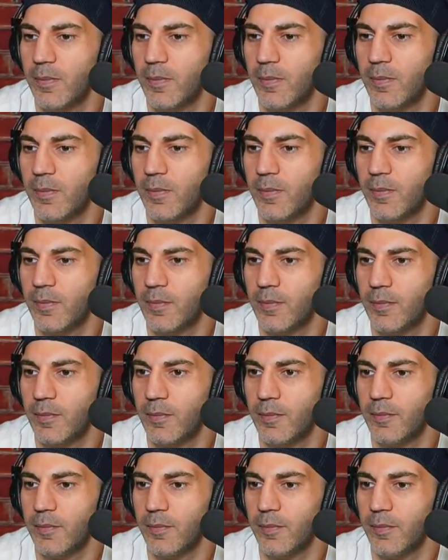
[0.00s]

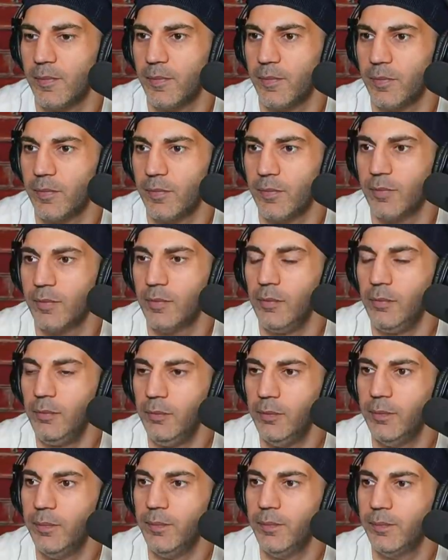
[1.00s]

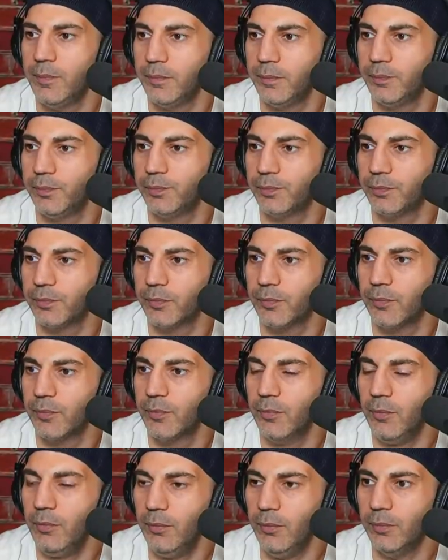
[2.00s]

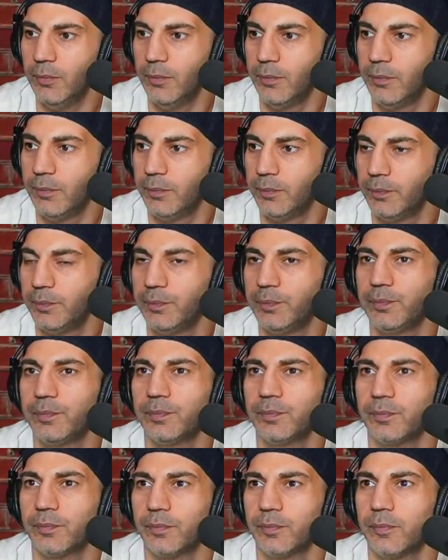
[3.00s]

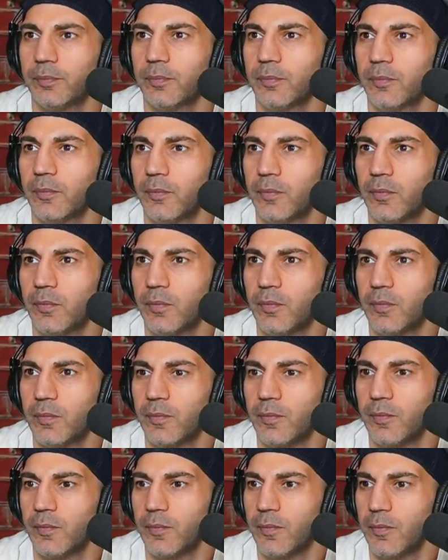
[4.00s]

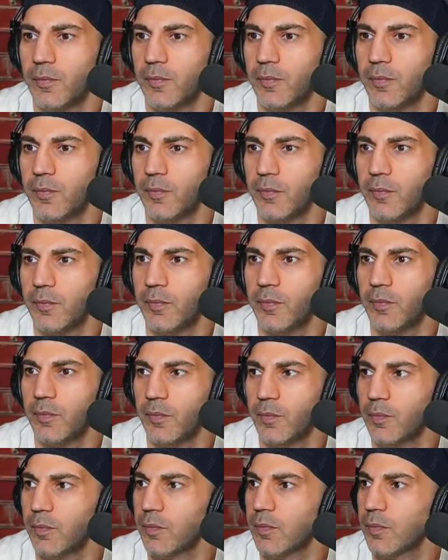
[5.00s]

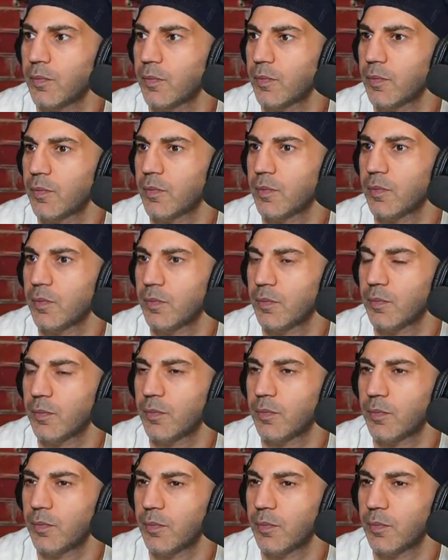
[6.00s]
(silent)